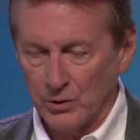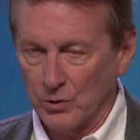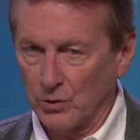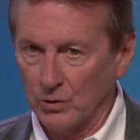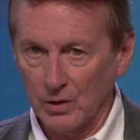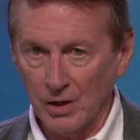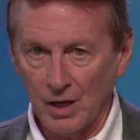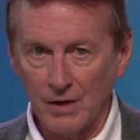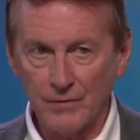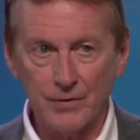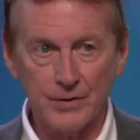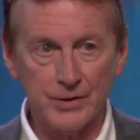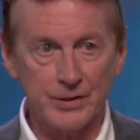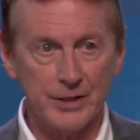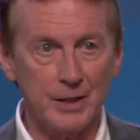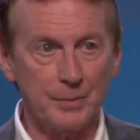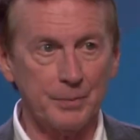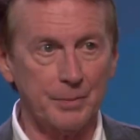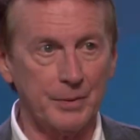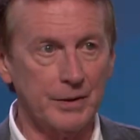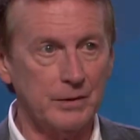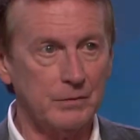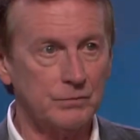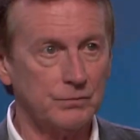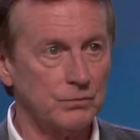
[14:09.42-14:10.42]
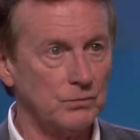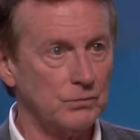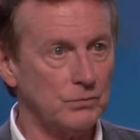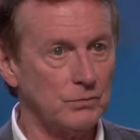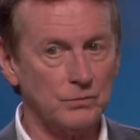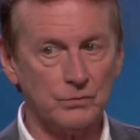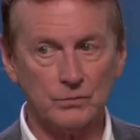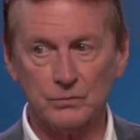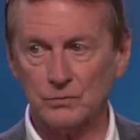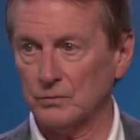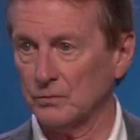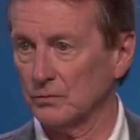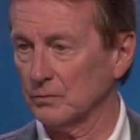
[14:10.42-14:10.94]
love her deeply,
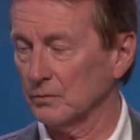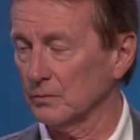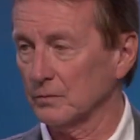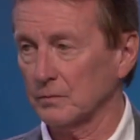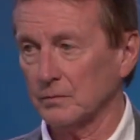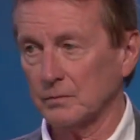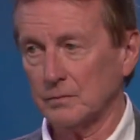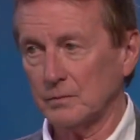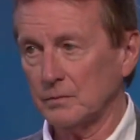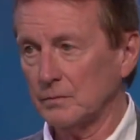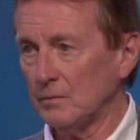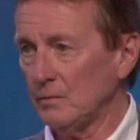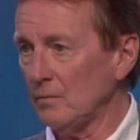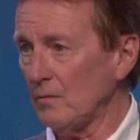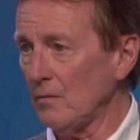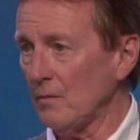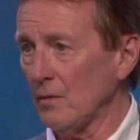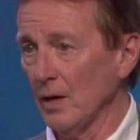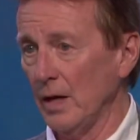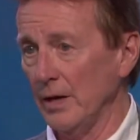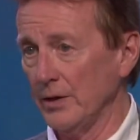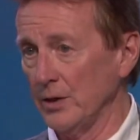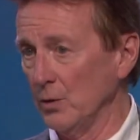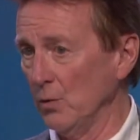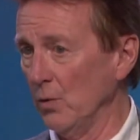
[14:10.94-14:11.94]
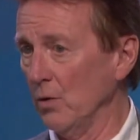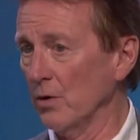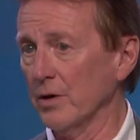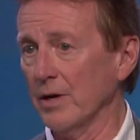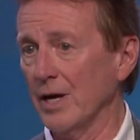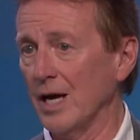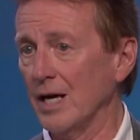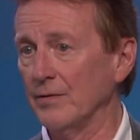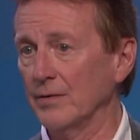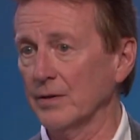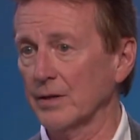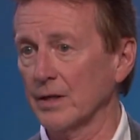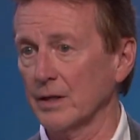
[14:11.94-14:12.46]
and you want her to
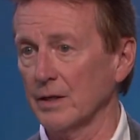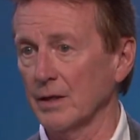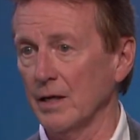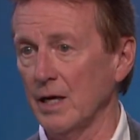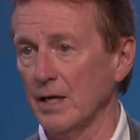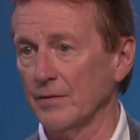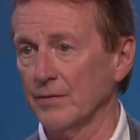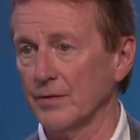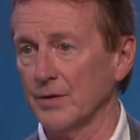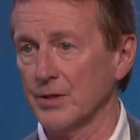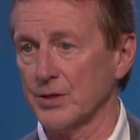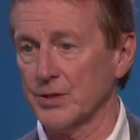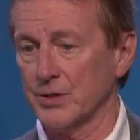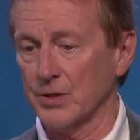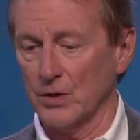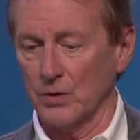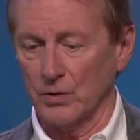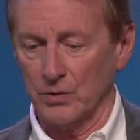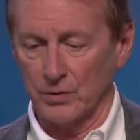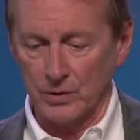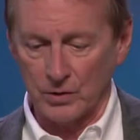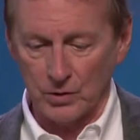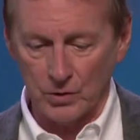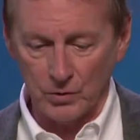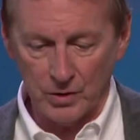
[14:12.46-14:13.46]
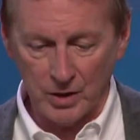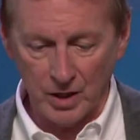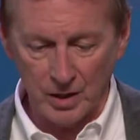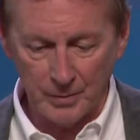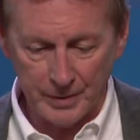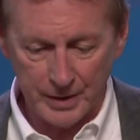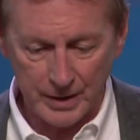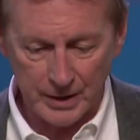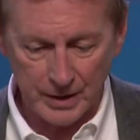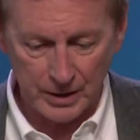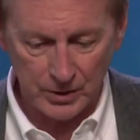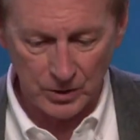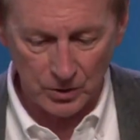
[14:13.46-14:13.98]
have a good life. And so you come
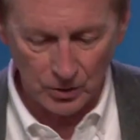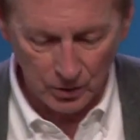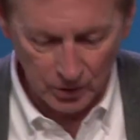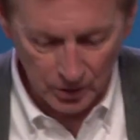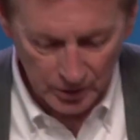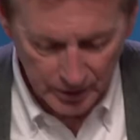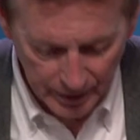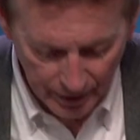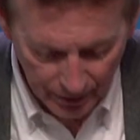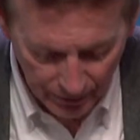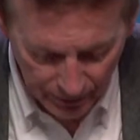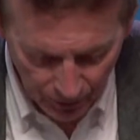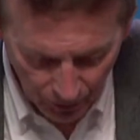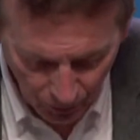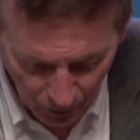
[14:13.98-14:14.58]
in and you look down the